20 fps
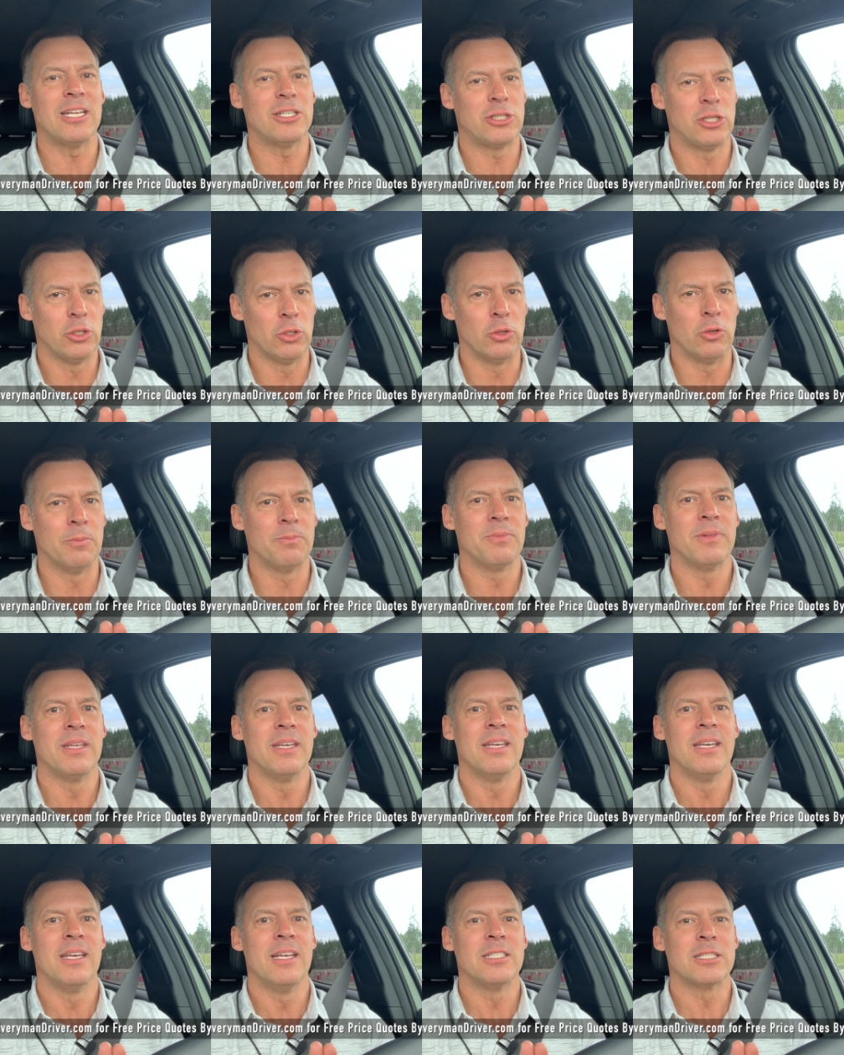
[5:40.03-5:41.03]
two
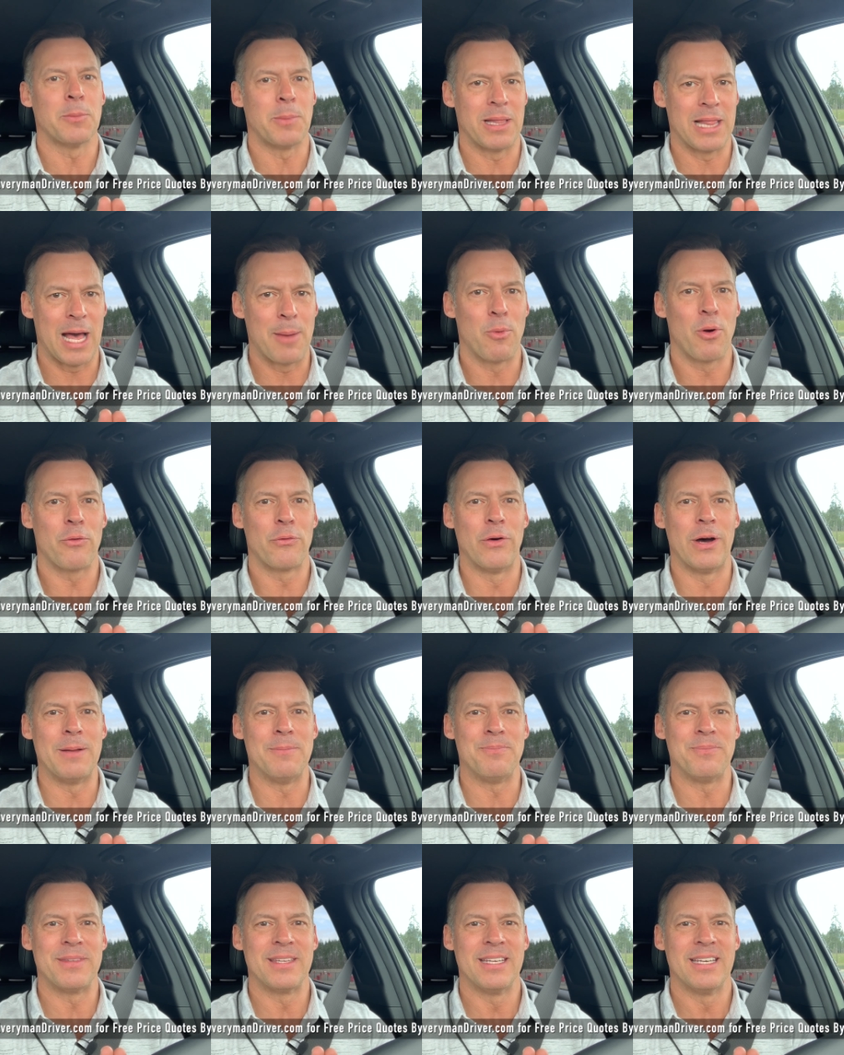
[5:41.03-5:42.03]
is going to be a lot more
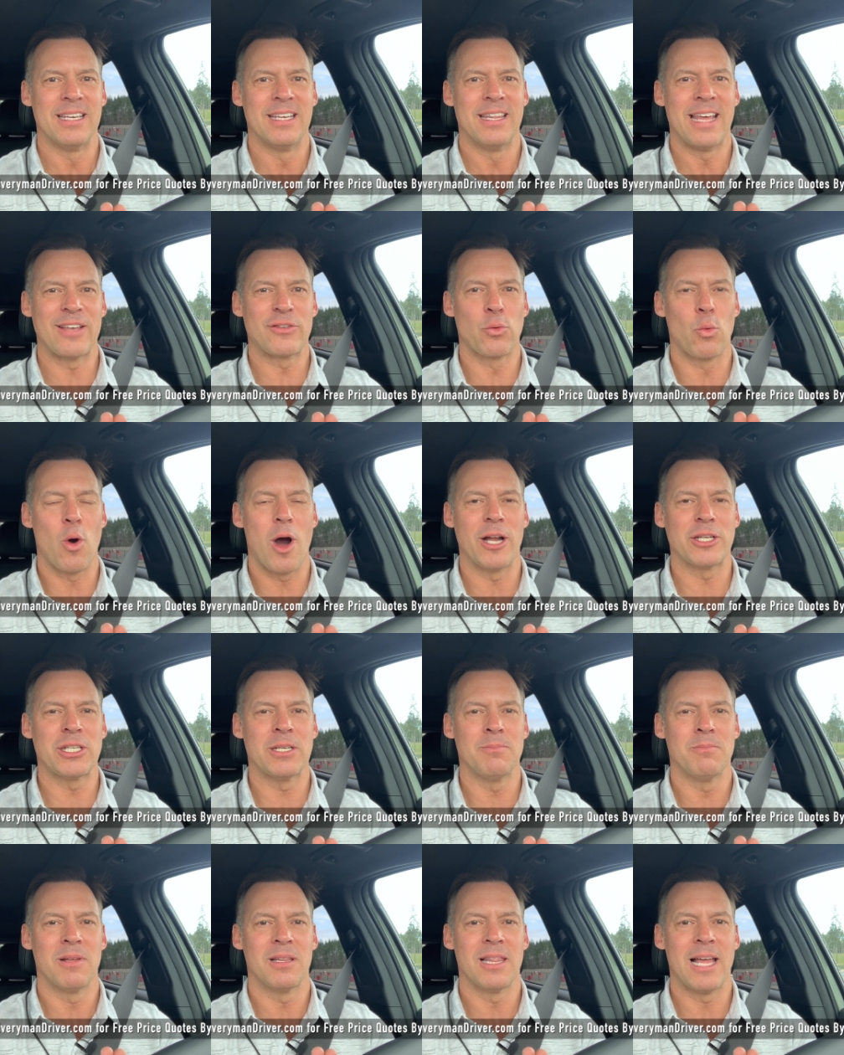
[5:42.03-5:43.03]
fun. Thanks for
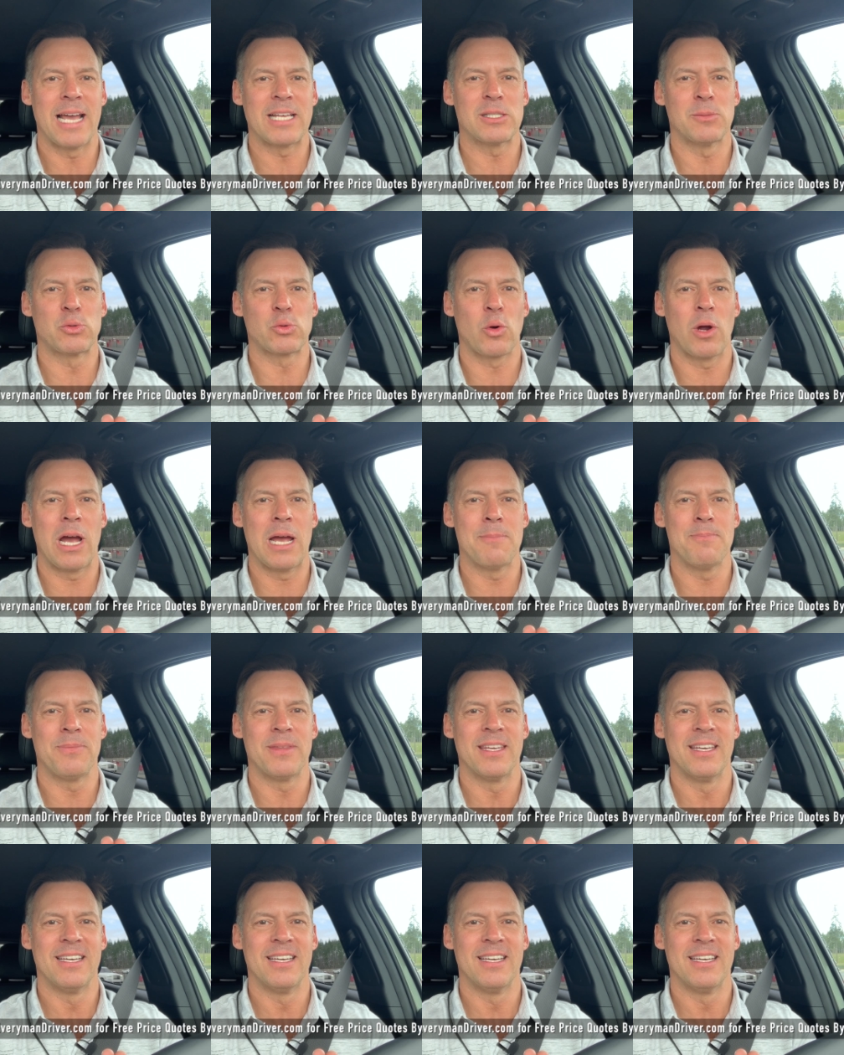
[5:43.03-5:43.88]
watching. Like, subscribe.